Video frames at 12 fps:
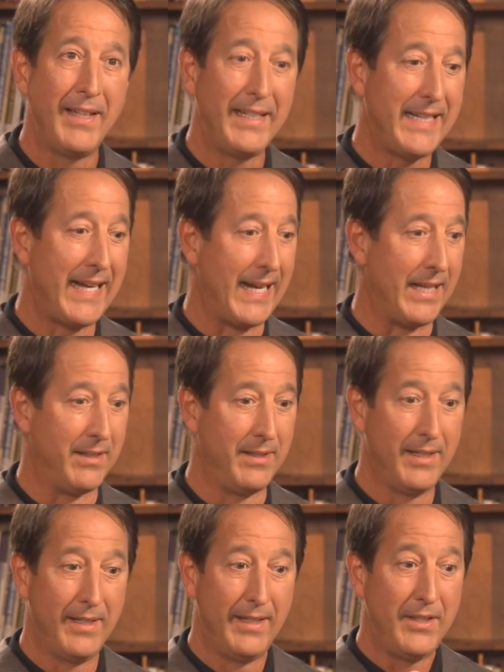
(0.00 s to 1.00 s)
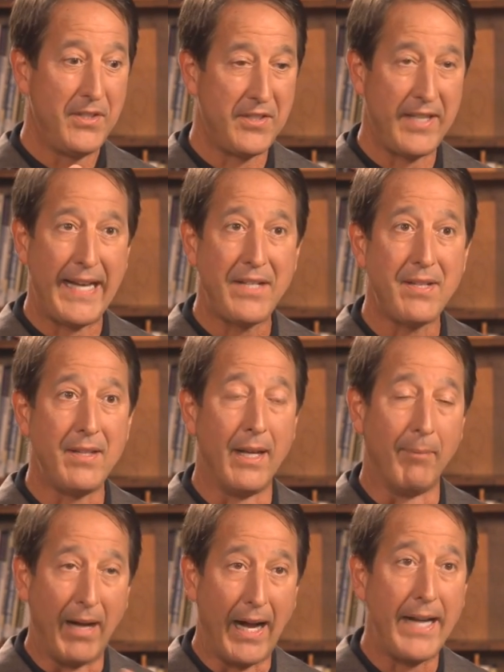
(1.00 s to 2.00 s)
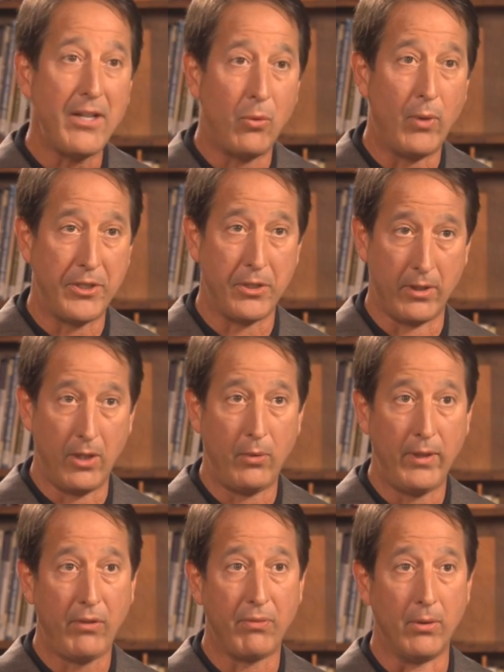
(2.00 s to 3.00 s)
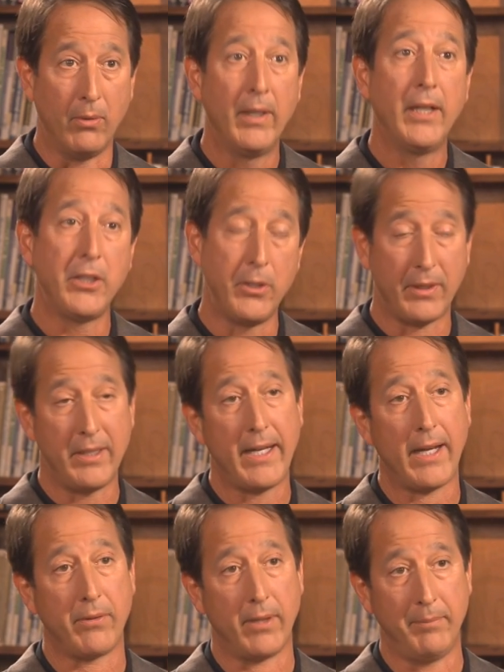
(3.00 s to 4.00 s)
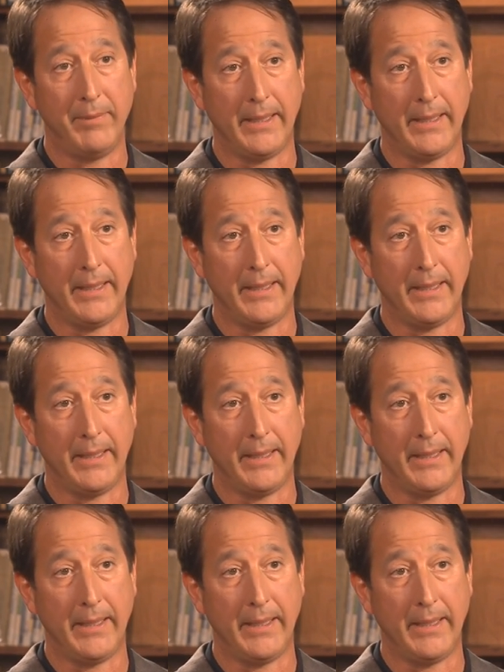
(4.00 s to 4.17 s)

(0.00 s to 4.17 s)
can say to them, I know what you're going through, you can count on me.